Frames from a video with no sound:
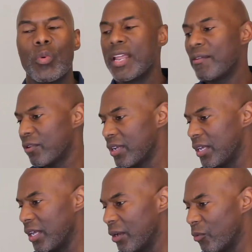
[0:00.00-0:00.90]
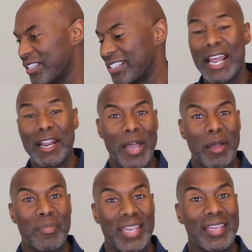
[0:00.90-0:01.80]
whatever, when it's not
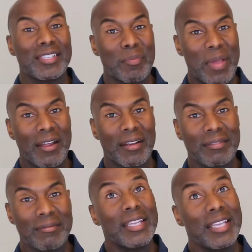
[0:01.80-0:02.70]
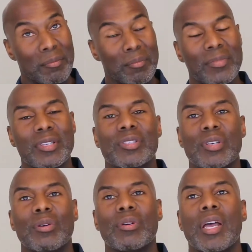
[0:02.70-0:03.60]
about me, it's about him.
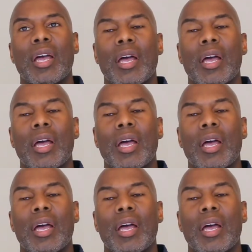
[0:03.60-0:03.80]
So